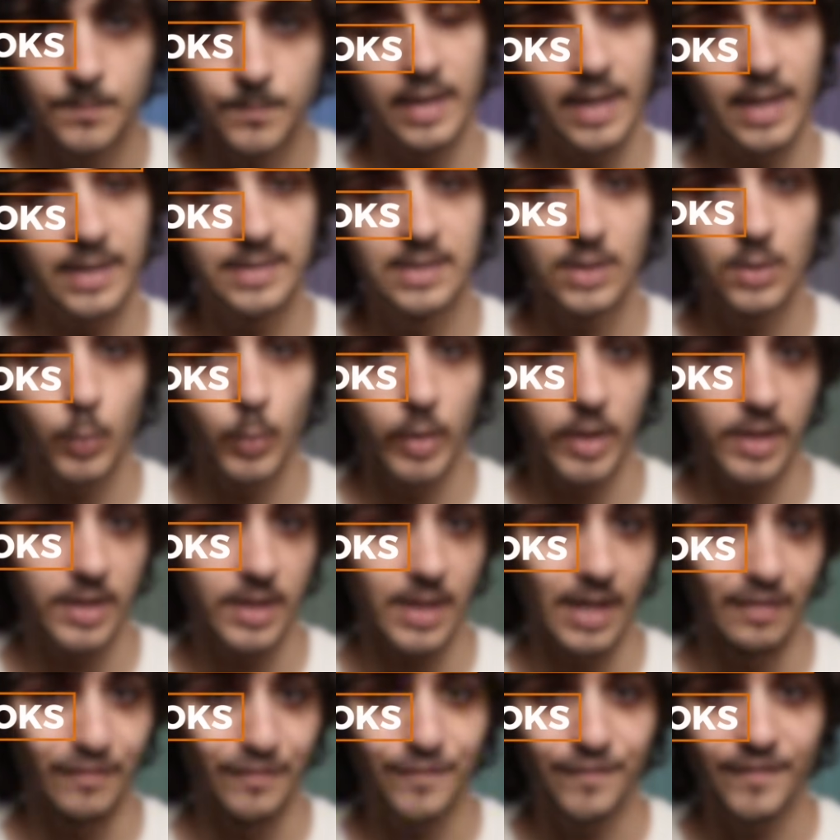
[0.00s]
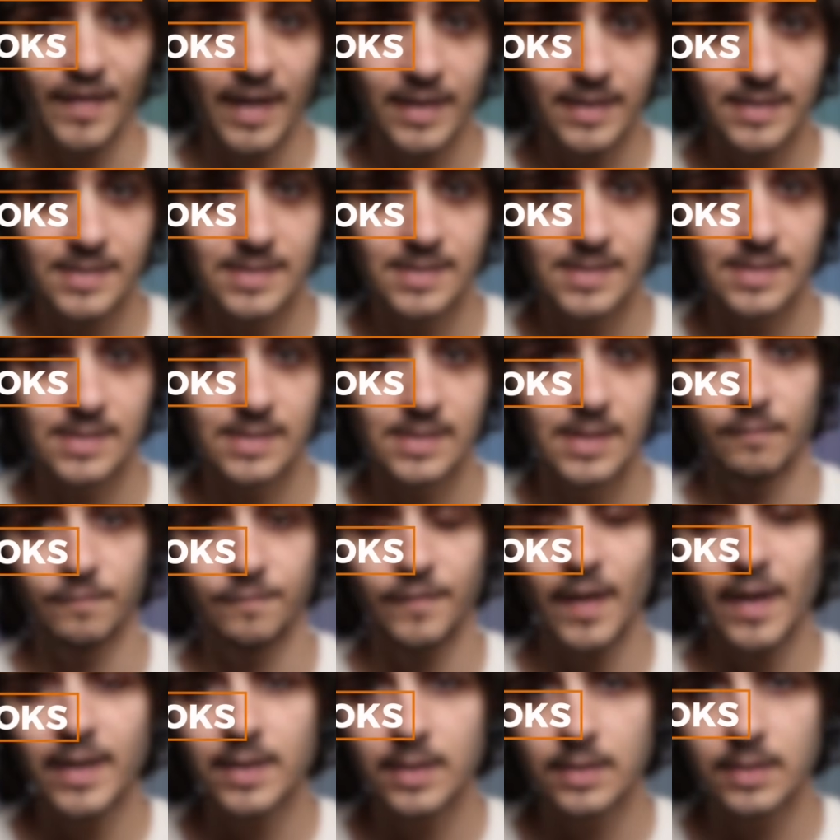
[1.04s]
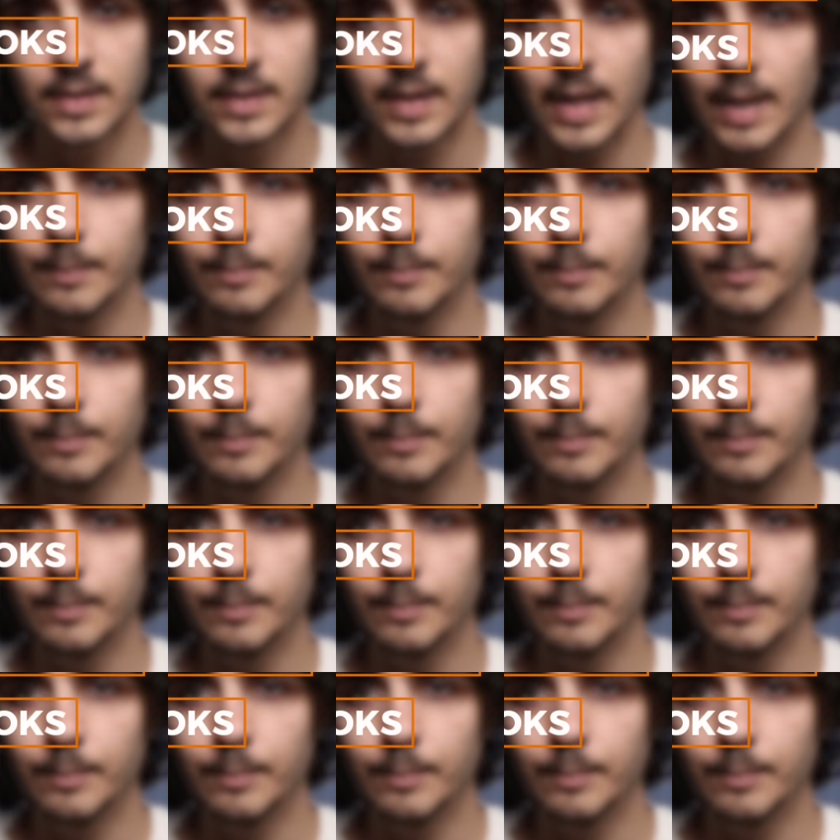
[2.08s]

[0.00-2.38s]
Then I deal with effects. And finally,